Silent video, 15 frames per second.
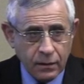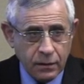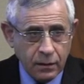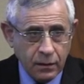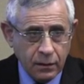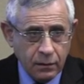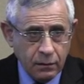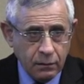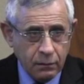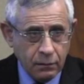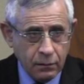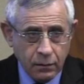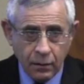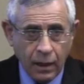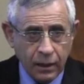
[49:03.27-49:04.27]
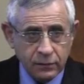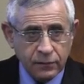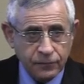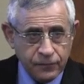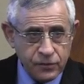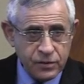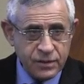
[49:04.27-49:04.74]
the
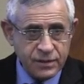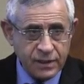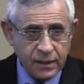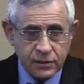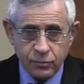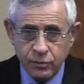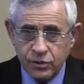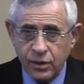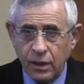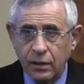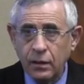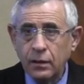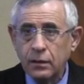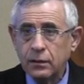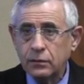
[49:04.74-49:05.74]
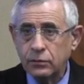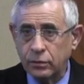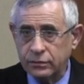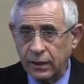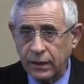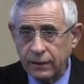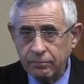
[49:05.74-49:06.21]
artificial states which are
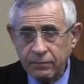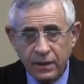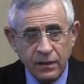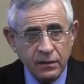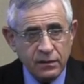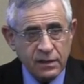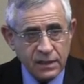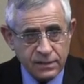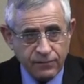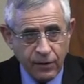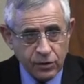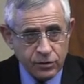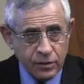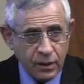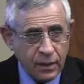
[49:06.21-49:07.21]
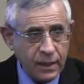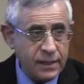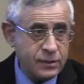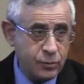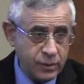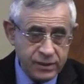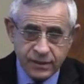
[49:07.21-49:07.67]
totally dysfunctional,
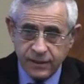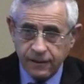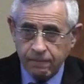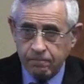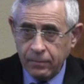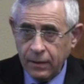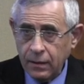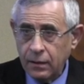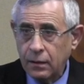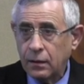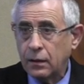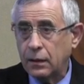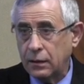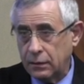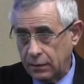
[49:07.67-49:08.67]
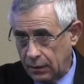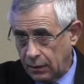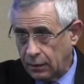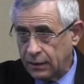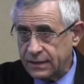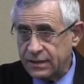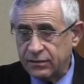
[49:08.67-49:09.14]
as we see in
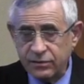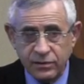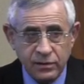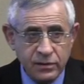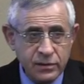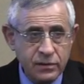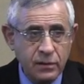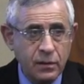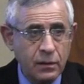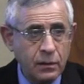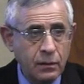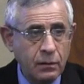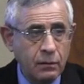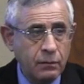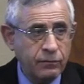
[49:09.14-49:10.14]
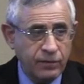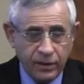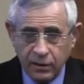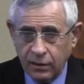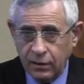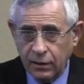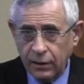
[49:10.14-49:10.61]
the recent years
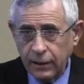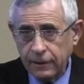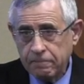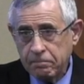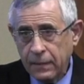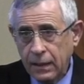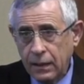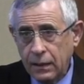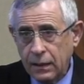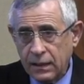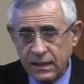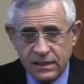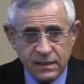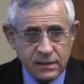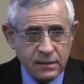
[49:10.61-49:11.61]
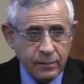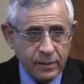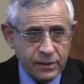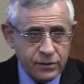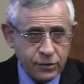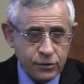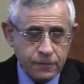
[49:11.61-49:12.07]
very clearly. This is the
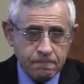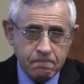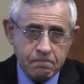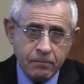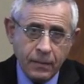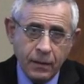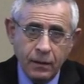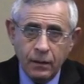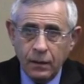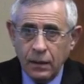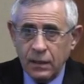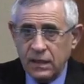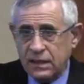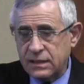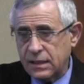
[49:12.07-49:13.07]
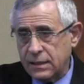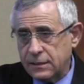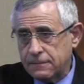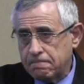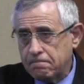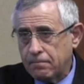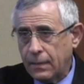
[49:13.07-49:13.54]
message. This
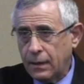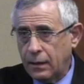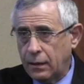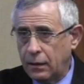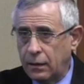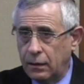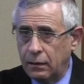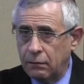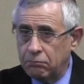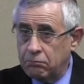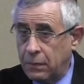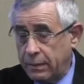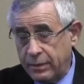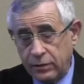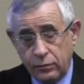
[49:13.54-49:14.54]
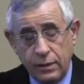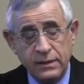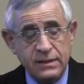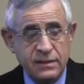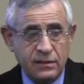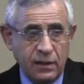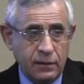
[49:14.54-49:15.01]
is maybe to
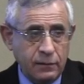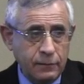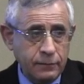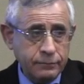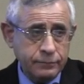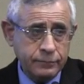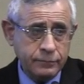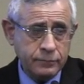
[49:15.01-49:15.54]
understand